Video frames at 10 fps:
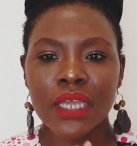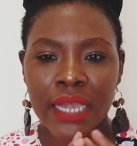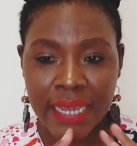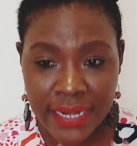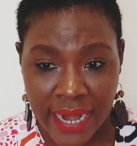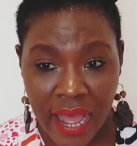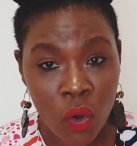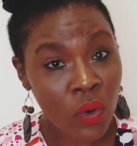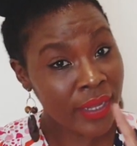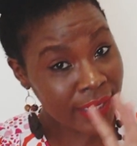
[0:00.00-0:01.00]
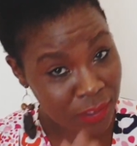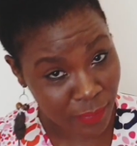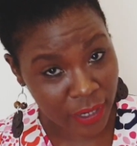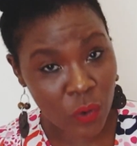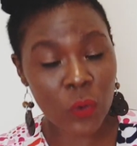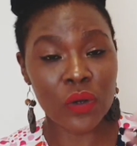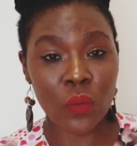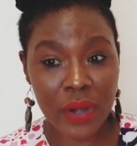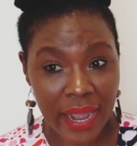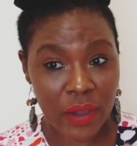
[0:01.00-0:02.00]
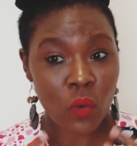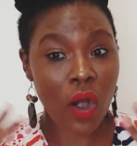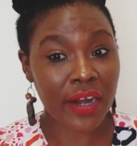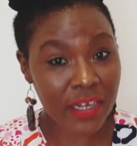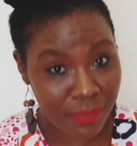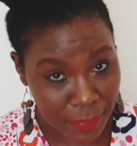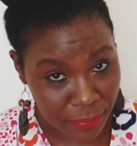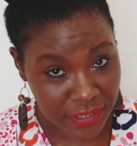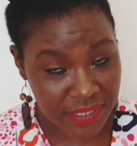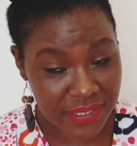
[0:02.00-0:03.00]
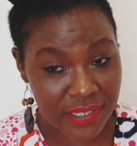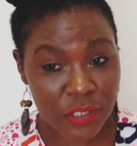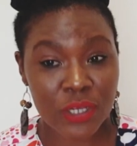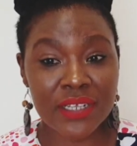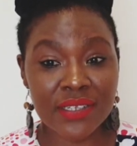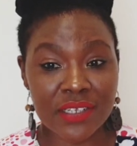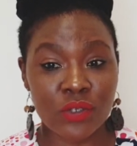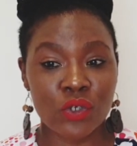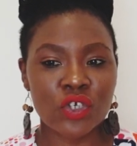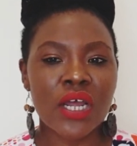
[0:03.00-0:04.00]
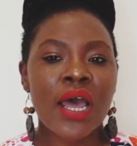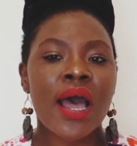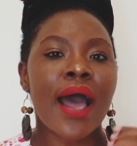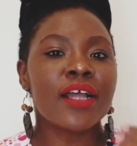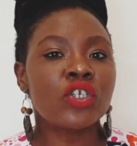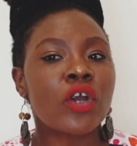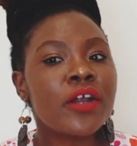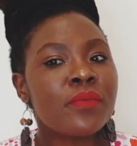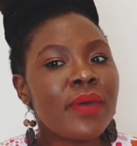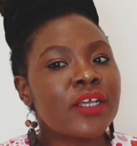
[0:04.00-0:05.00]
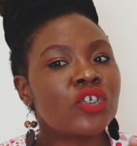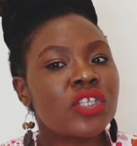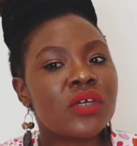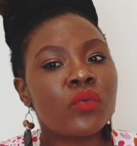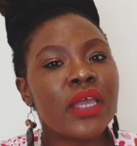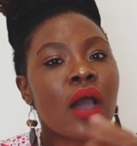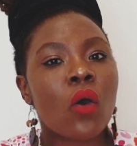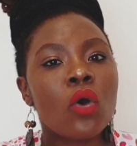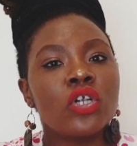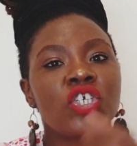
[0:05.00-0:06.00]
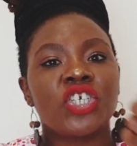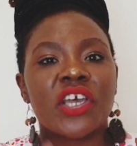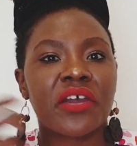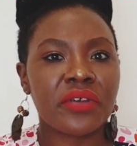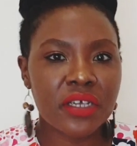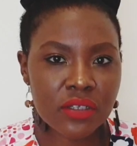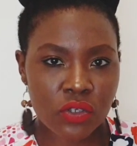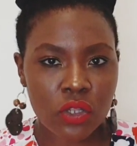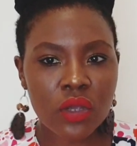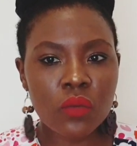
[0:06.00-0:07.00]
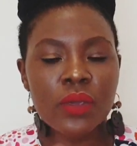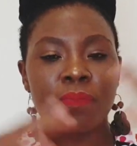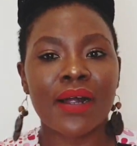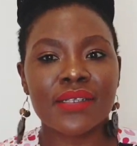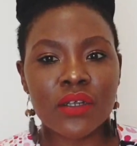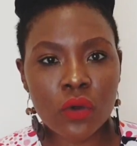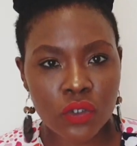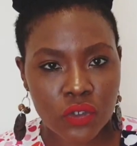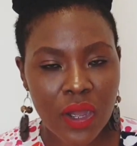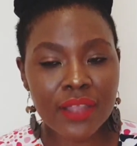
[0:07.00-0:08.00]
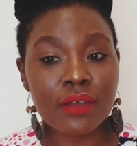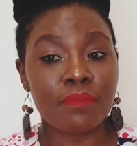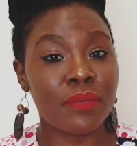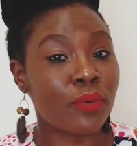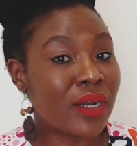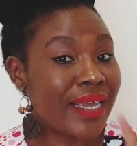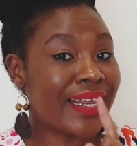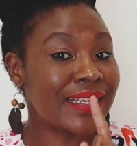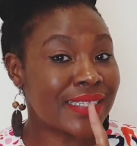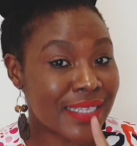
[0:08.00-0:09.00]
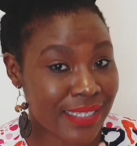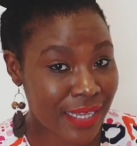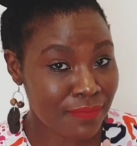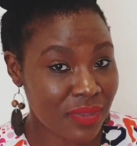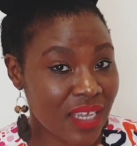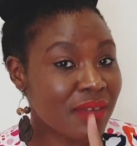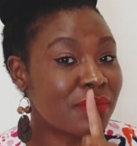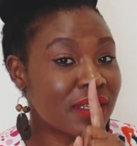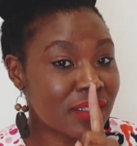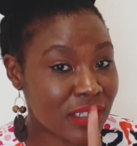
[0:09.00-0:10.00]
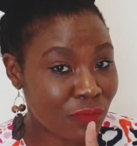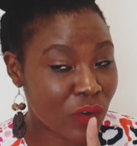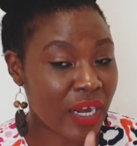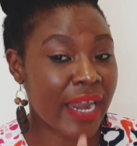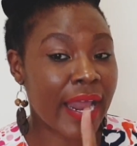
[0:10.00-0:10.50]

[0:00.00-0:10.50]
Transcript: And now it's my goal. When I work in my present institution, I try to make sure that we are all sharing so that we pass it on to other people. It is the same thing, but it's different. And